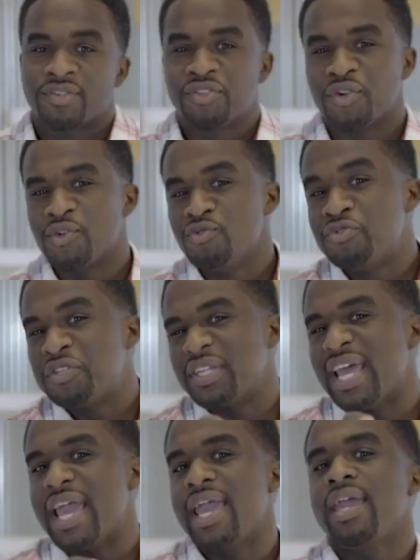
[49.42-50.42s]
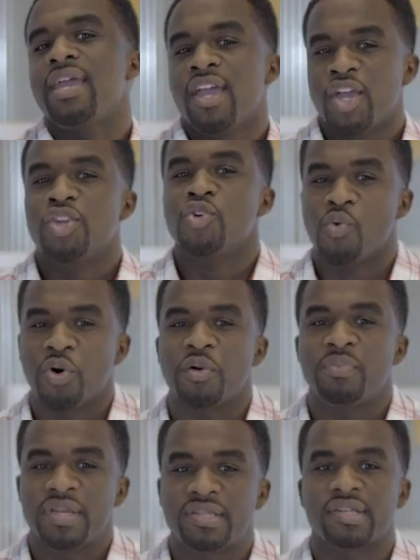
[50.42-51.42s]
So you say you want
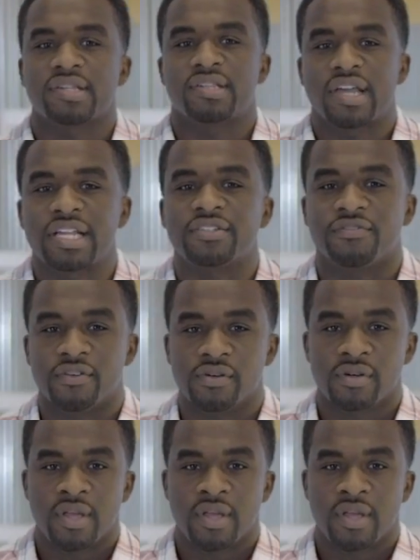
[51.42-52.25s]
to be successful,